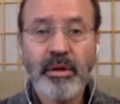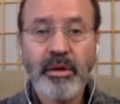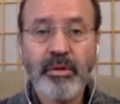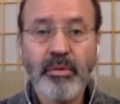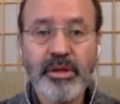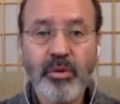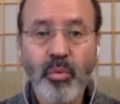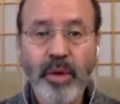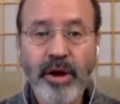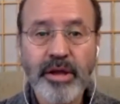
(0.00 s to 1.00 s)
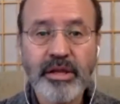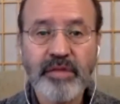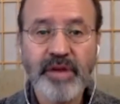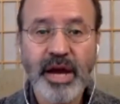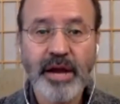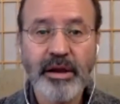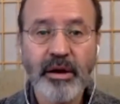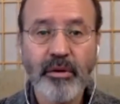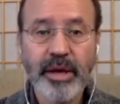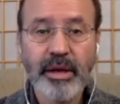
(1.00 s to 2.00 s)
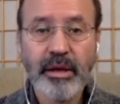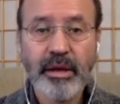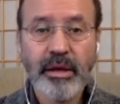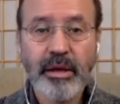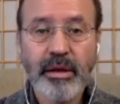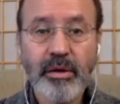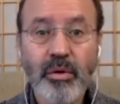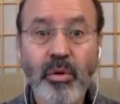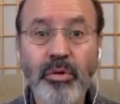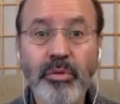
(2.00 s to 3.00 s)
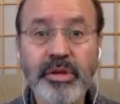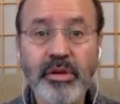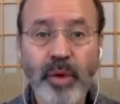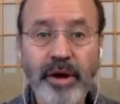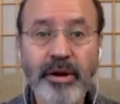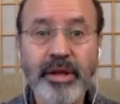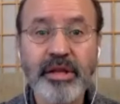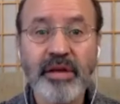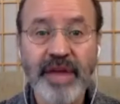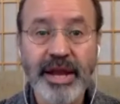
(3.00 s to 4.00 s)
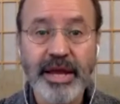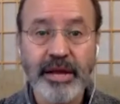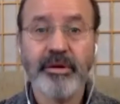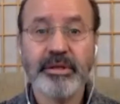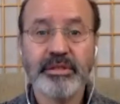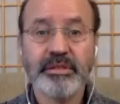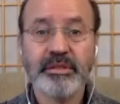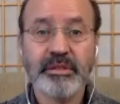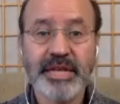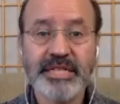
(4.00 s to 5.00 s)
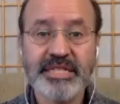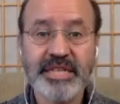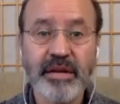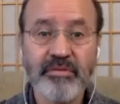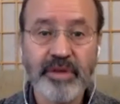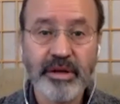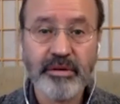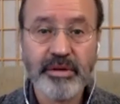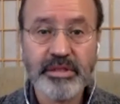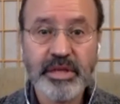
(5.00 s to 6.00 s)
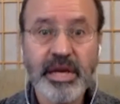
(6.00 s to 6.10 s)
there was an awareness of not knowing, or there was an awareness of that ignorance, that state of ignorance.